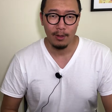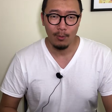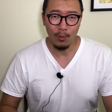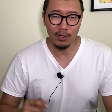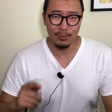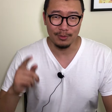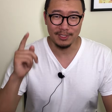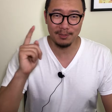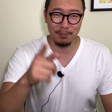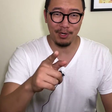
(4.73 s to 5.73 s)
Welcome to
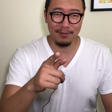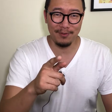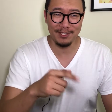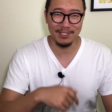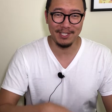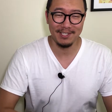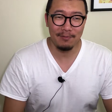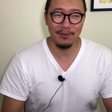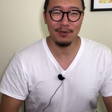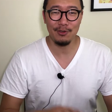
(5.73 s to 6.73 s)
Spark Fishing.
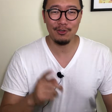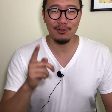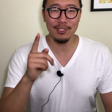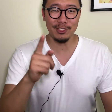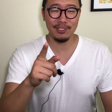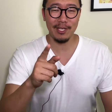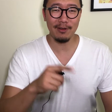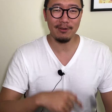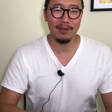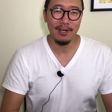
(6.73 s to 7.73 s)
If you're new to this
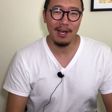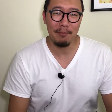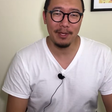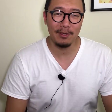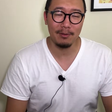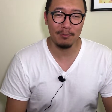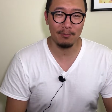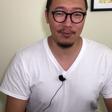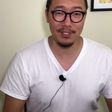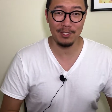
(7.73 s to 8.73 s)
channel, I make
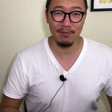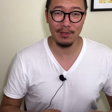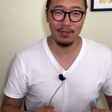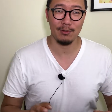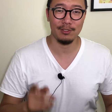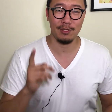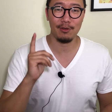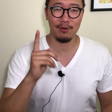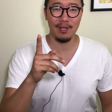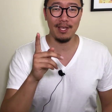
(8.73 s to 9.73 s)
fishing videos in
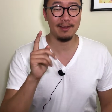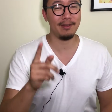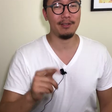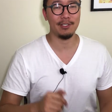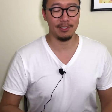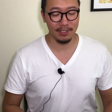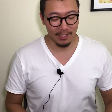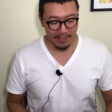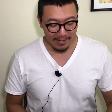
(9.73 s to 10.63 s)
Korean and English.